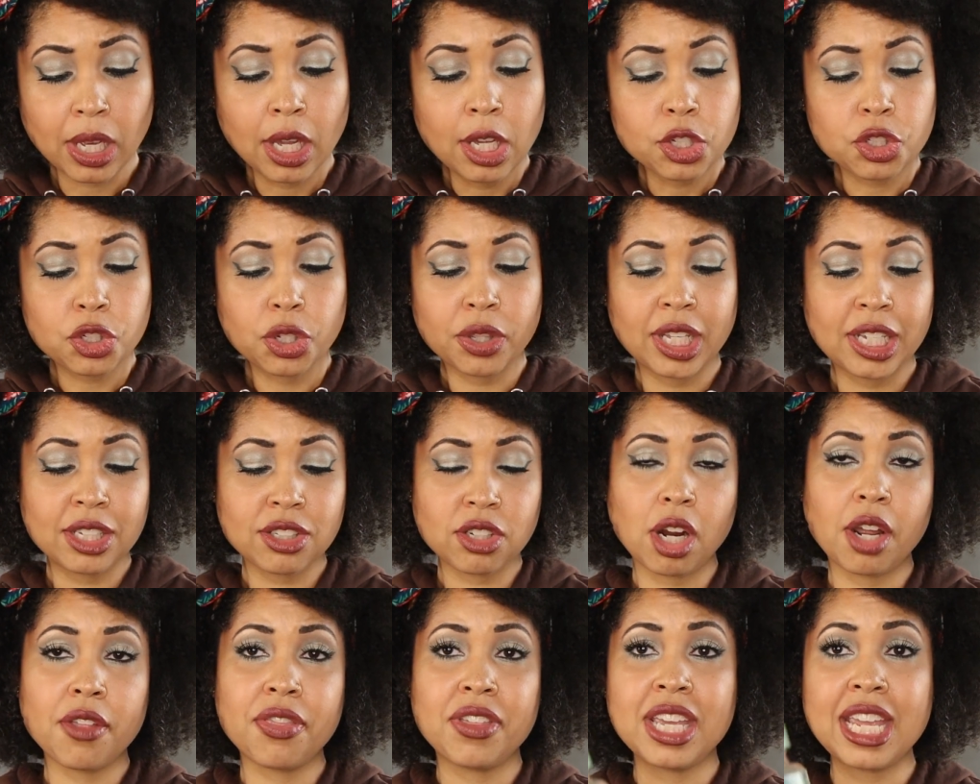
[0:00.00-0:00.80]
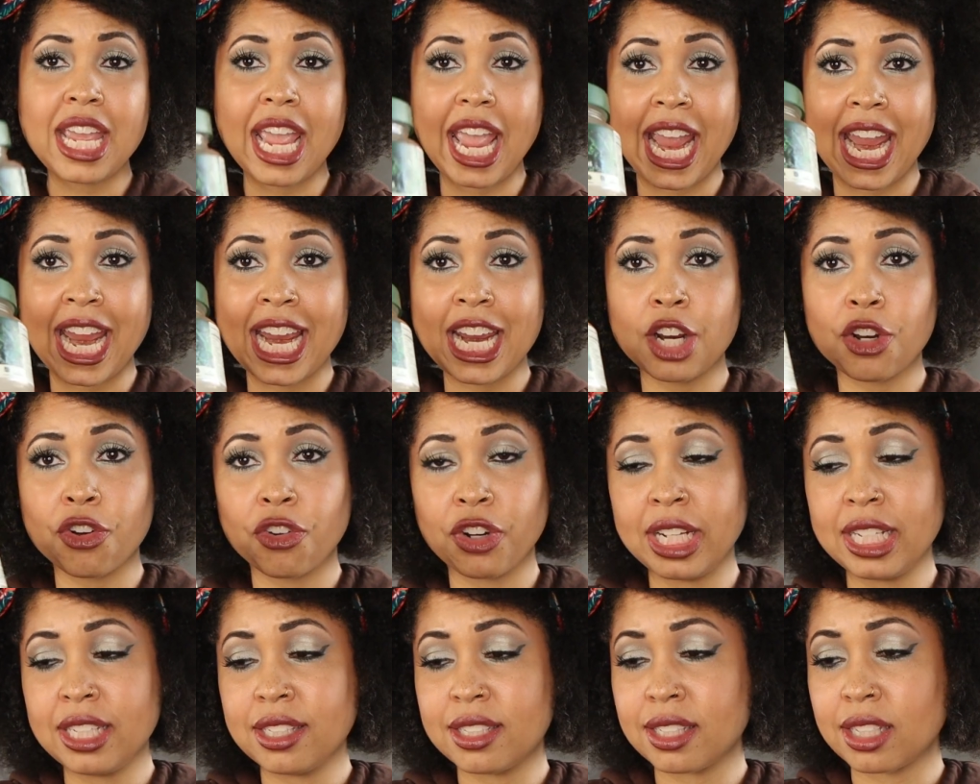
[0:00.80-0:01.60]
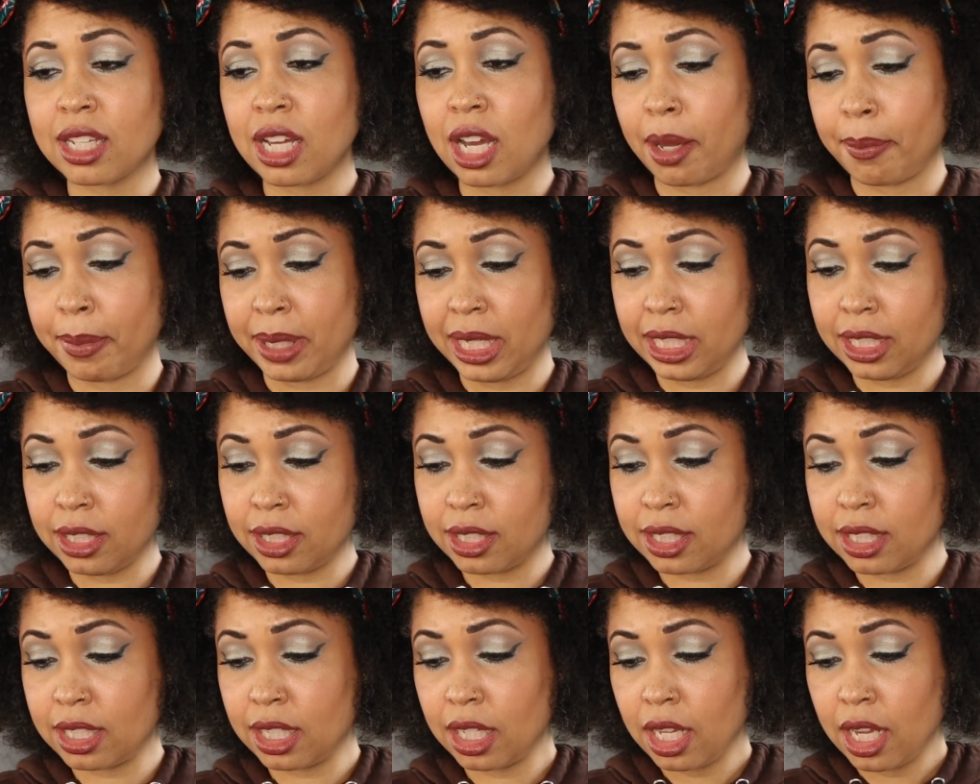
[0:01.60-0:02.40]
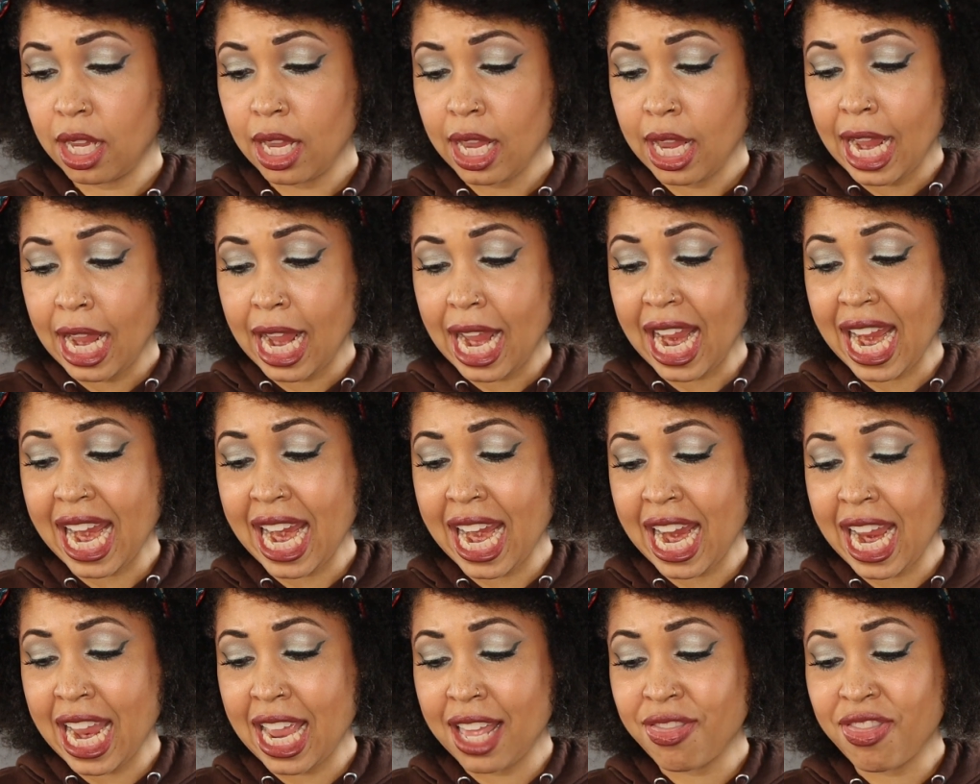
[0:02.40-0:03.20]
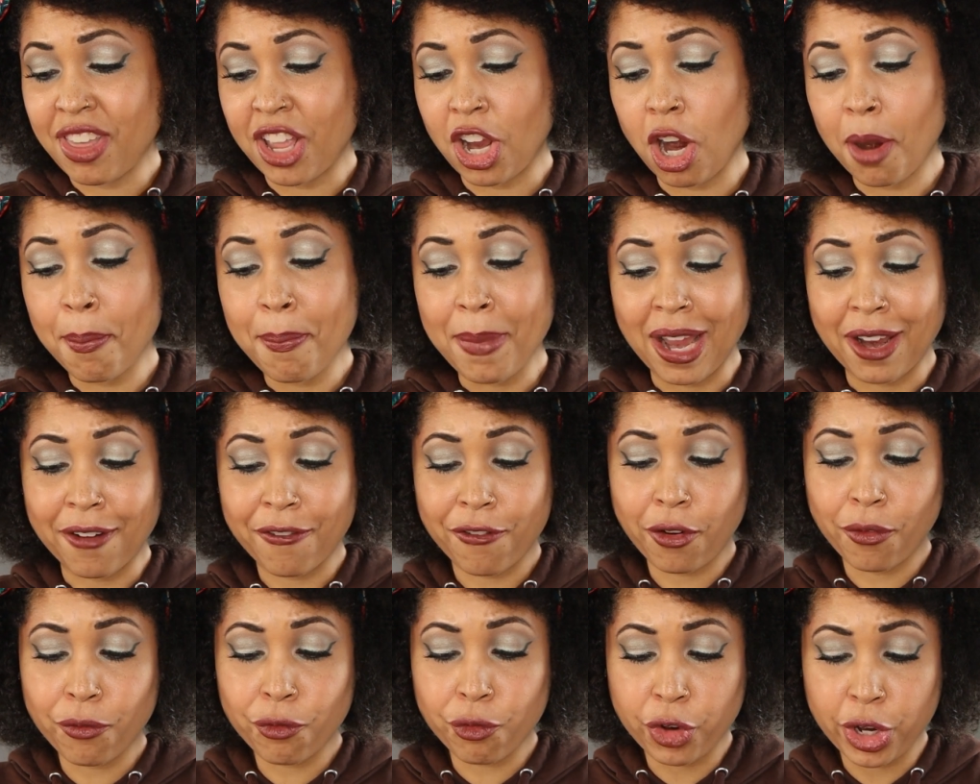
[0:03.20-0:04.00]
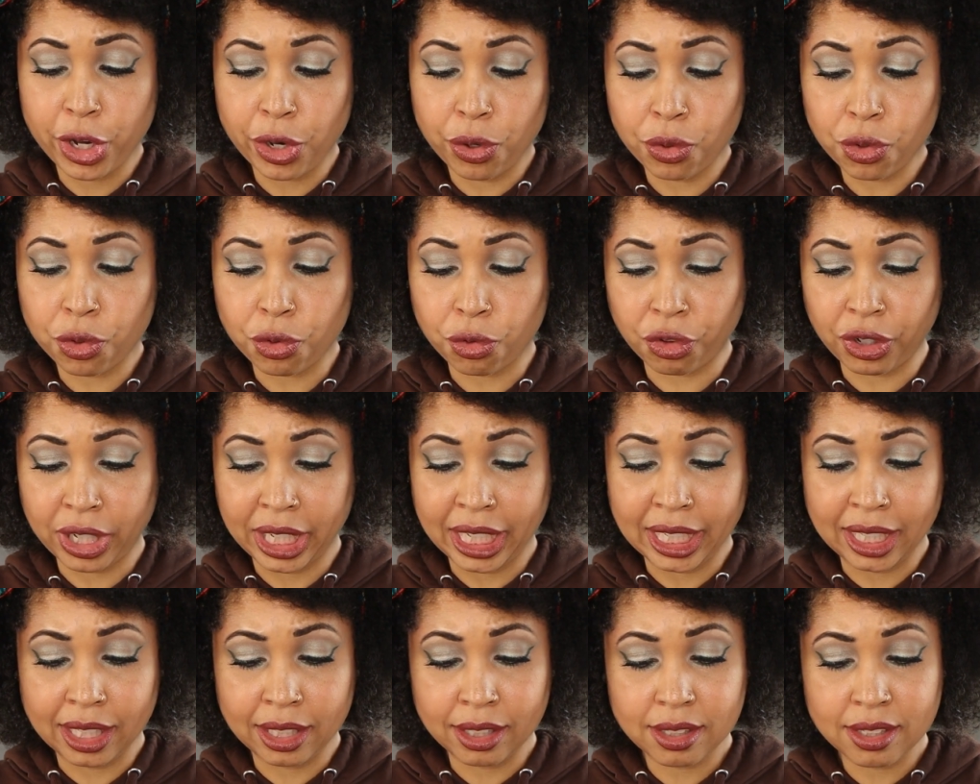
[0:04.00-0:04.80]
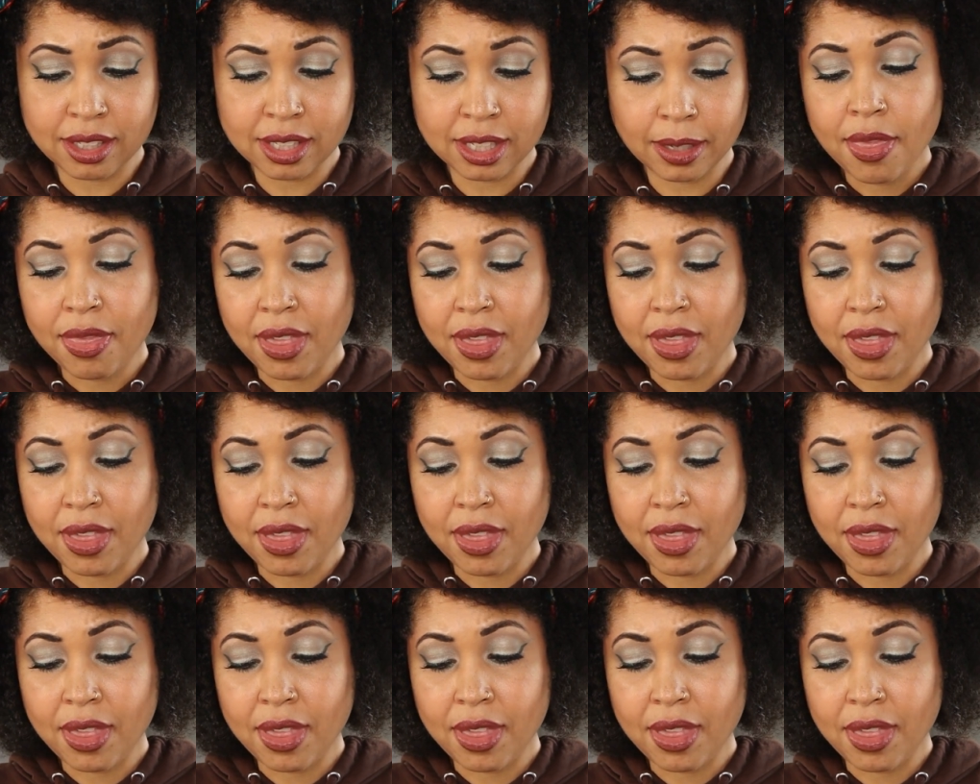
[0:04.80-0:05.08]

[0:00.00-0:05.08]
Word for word: So these are the 8 greens gummies, and they are made from real greens.